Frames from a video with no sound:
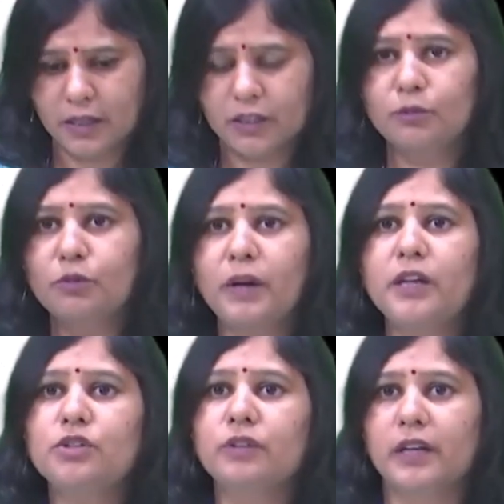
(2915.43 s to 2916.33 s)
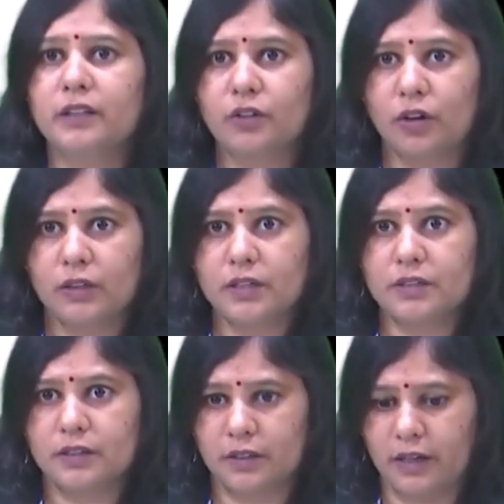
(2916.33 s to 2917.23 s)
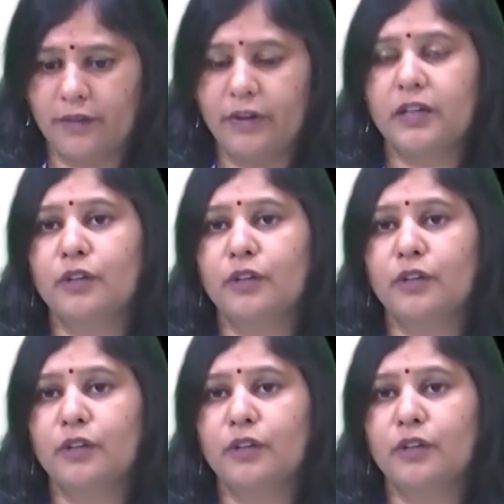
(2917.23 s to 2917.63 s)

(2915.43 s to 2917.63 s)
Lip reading: the moment you gather all this relevant